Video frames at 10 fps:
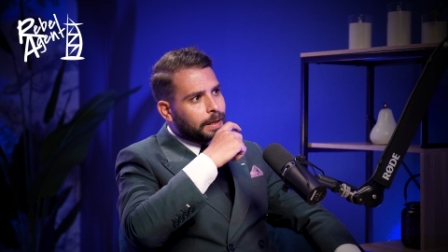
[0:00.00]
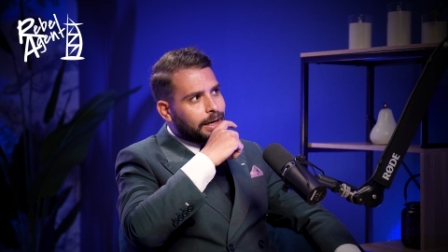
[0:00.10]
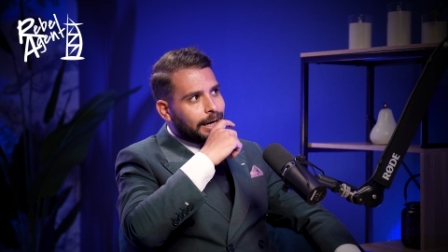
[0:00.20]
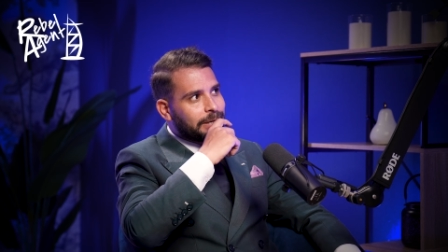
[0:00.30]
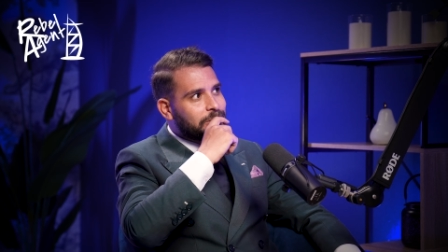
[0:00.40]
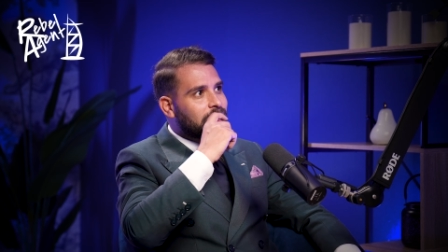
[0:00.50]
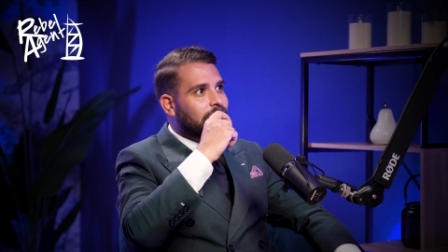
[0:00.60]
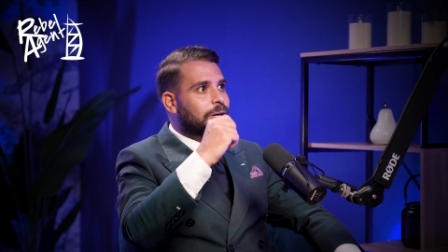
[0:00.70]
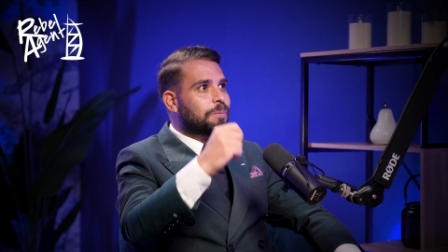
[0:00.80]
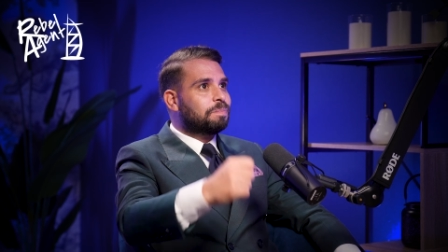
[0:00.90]
And
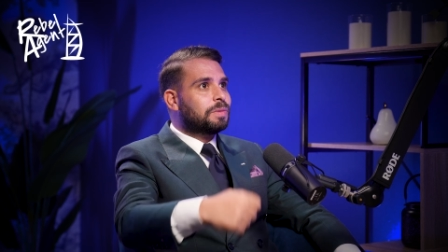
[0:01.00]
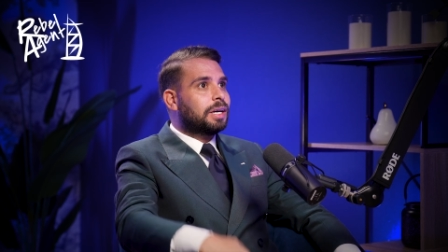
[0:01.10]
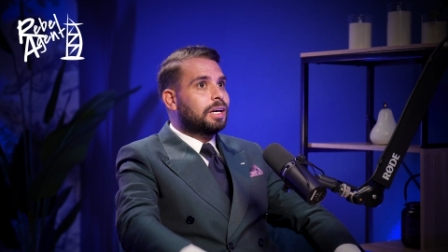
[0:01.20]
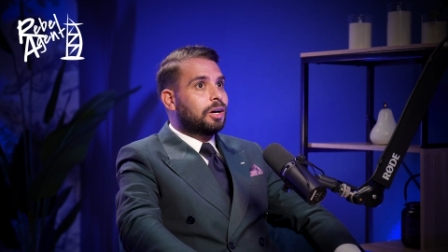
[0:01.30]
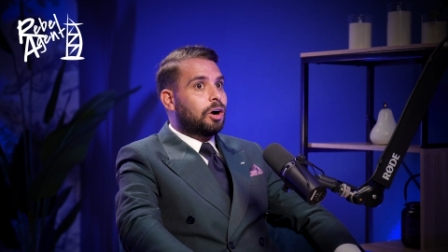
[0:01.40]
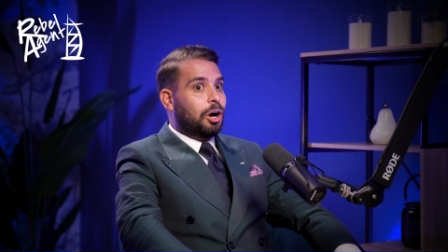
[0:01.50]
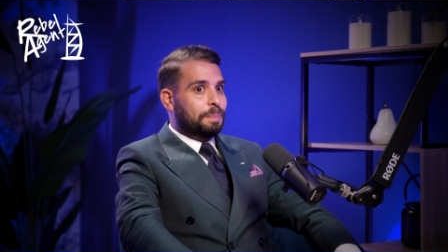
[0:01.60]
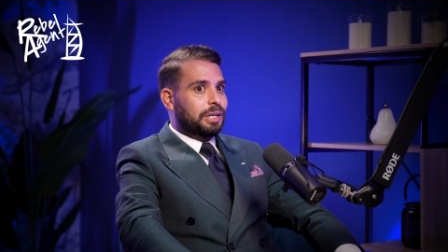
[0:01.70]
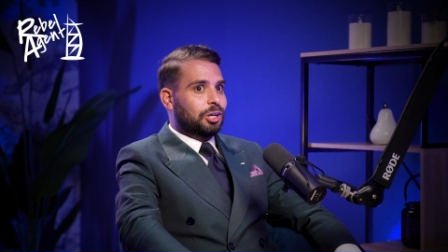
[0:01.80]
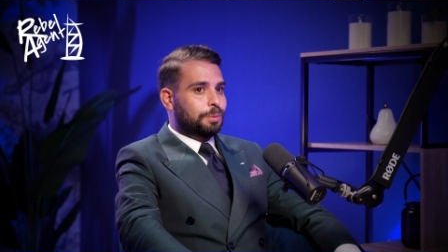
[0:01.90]

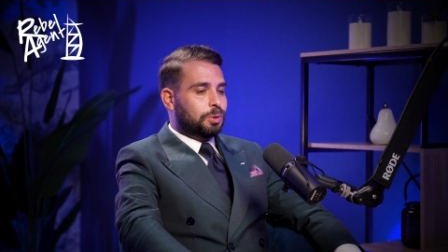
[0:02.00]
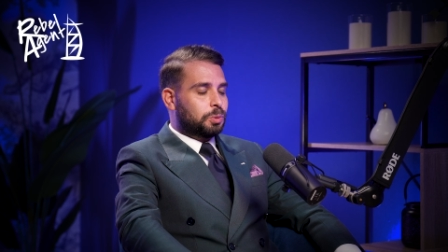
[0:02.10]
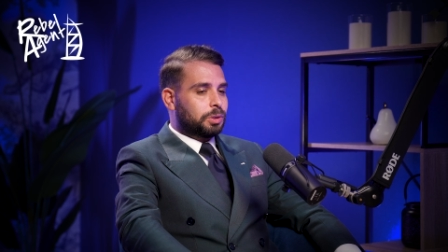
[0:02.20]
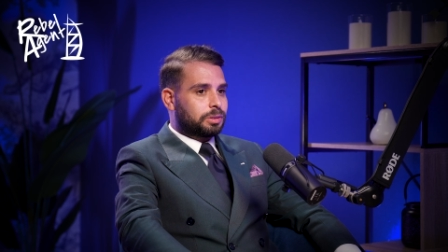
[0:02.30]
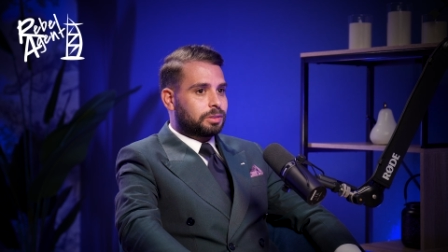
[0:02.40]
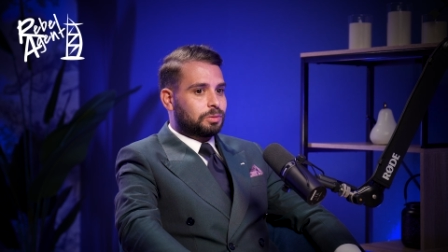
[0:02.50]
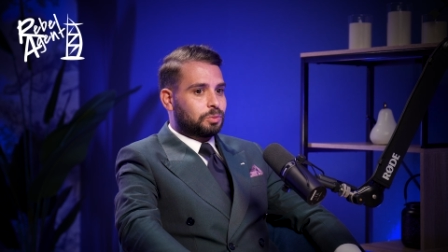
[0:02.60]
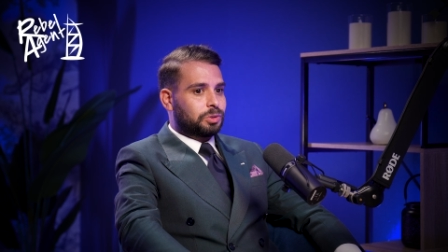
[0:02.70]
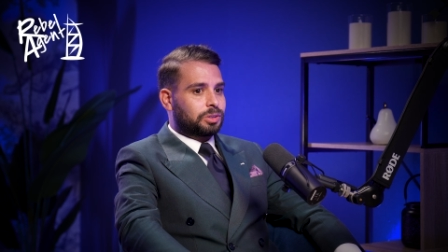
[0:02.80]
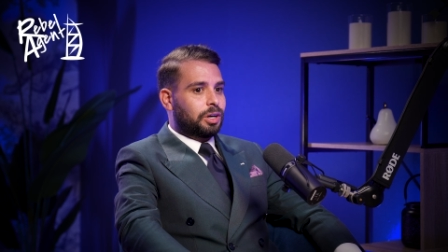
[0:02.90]
IP Global was
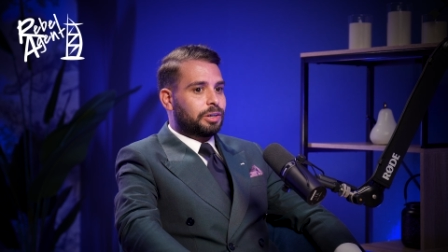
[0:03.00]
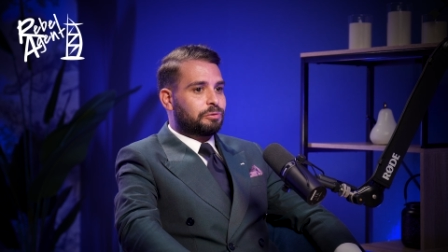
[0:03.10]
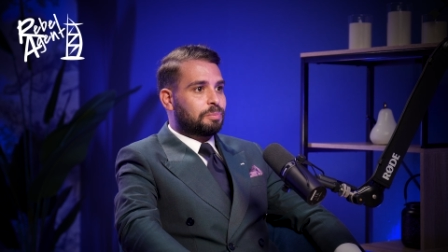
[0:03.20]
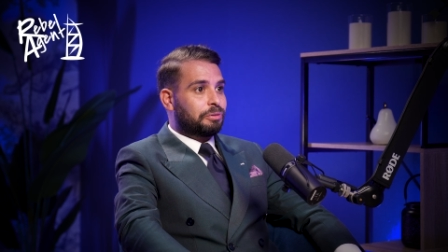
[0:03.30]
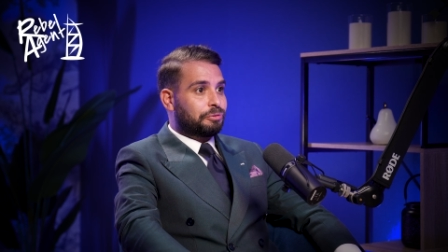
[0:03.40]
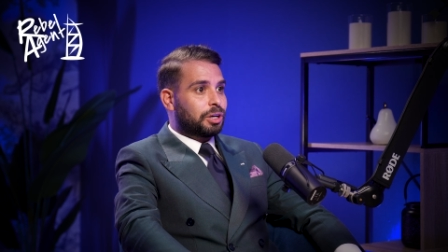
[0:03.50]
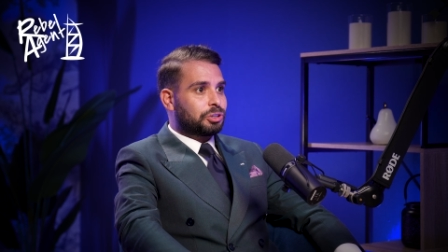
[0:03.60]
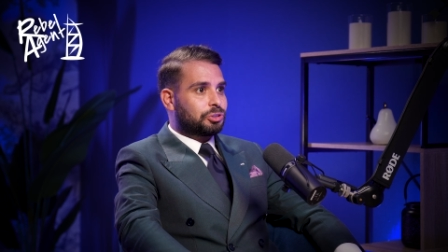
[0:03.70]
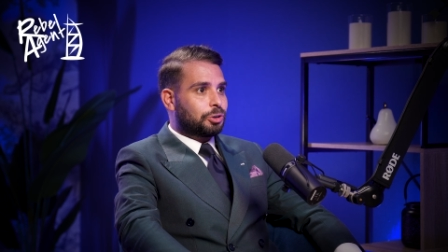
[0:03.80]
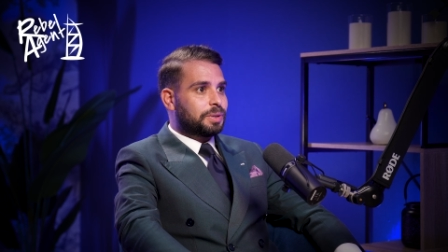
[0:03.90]
kind of my
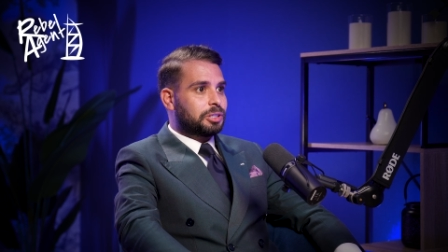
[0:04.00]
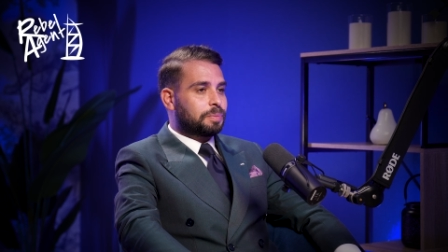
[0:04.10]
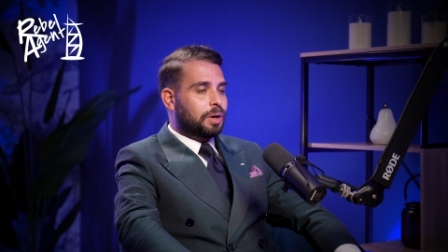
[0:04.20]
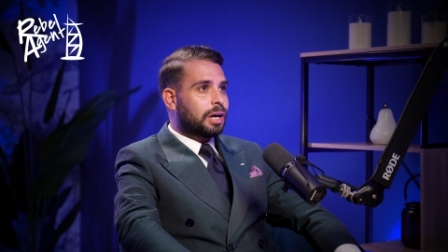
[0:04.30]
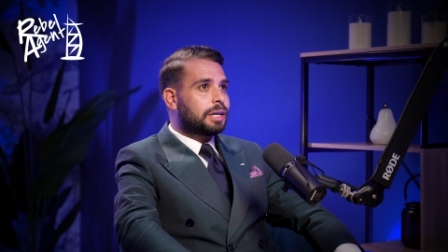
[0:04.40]
first job in Dubai.